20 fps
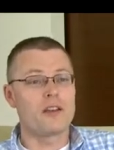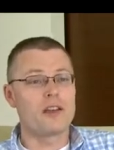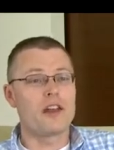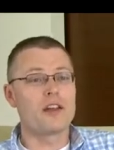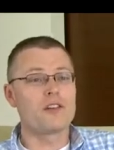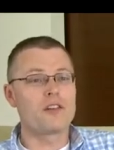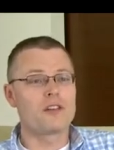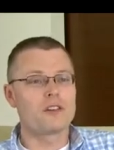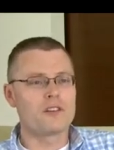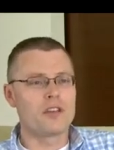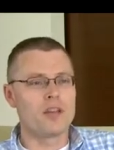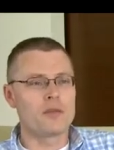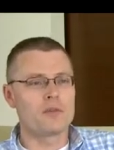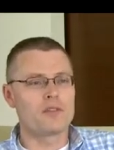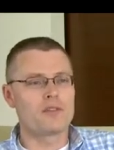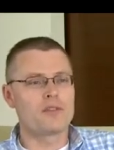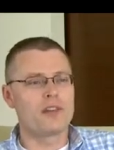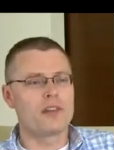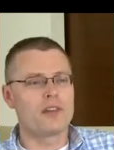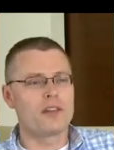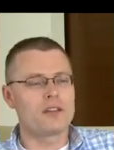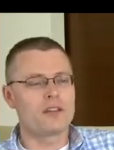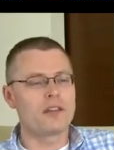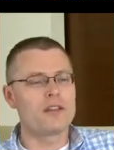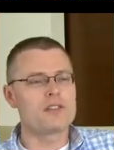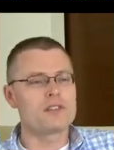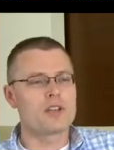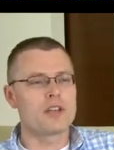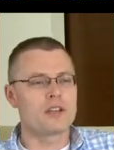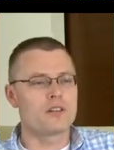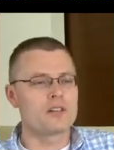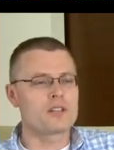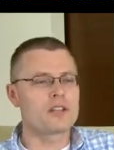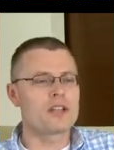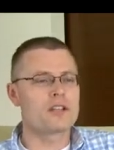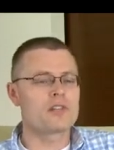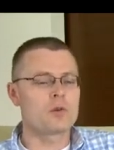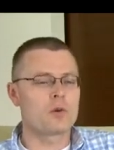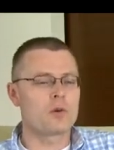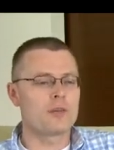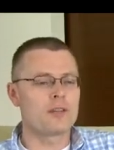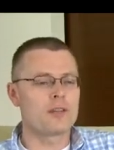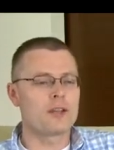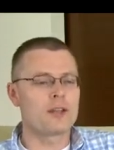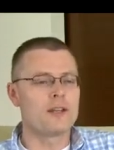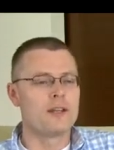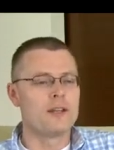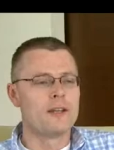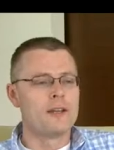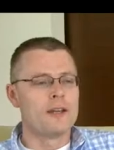and under type of life cycles, that sort of thing.